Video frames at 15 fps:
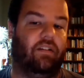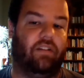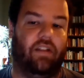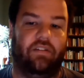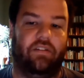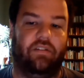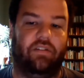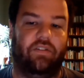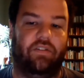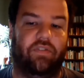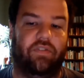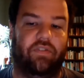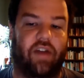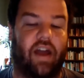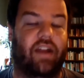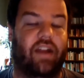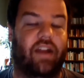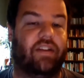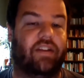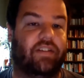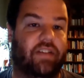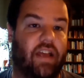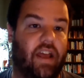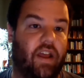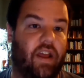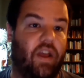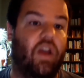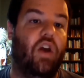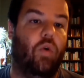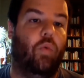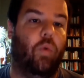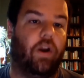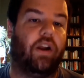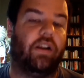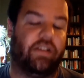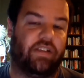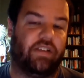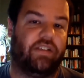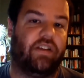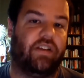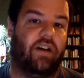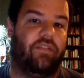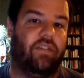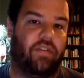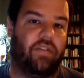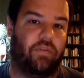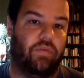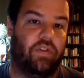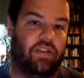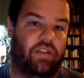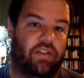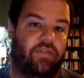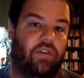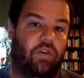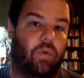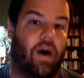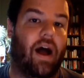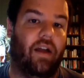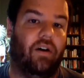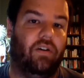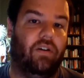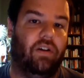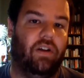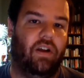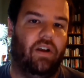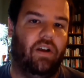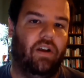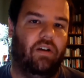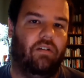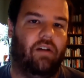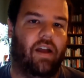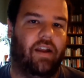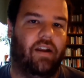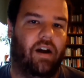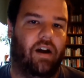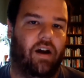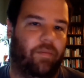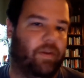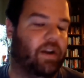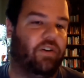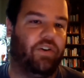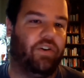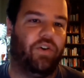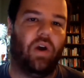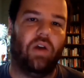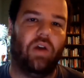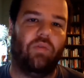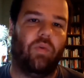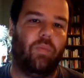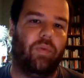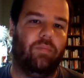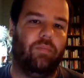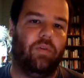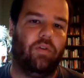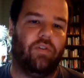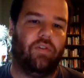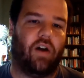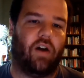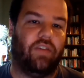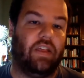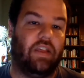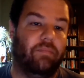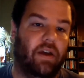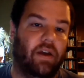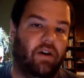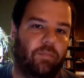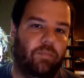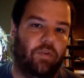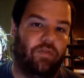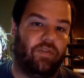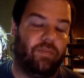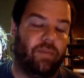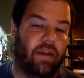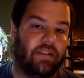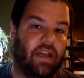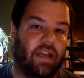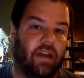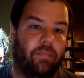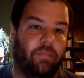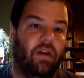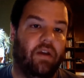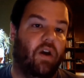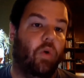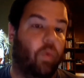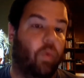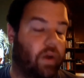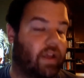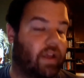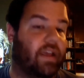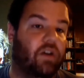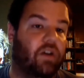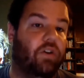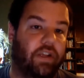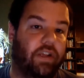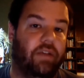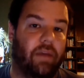and you've got to say, we're going to suffer through this for a while. Right. In Illinois, when we moved off email and moved to Basecamp,